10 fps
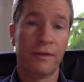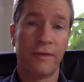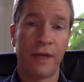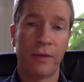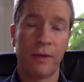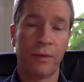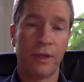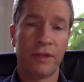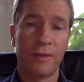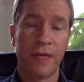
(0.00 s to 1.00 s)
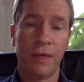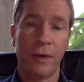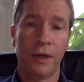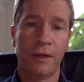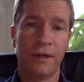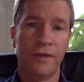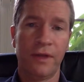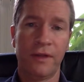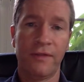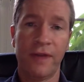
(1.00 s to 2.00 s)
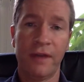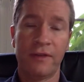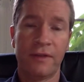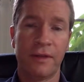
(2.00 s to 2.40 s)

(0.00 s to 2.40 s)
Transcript: In fact, we can place them anywhere, and even in the face,